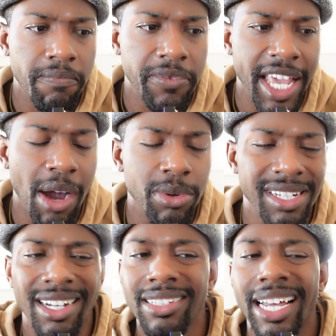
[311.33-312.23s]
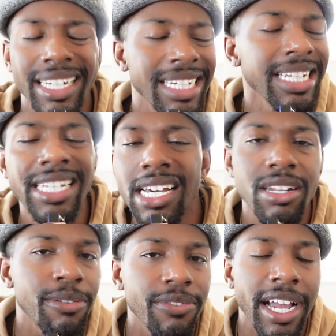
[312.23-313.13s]
that was unlike any
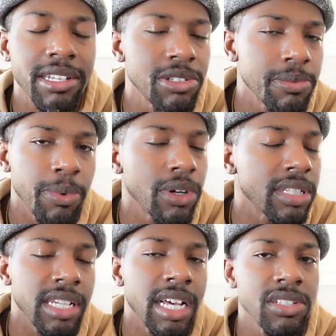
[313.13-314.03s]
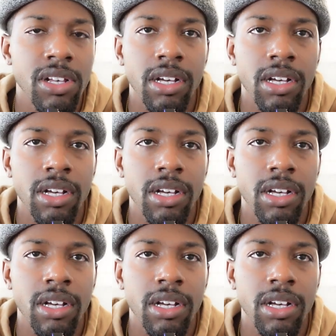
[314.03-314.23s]
other fighting sport that I saw,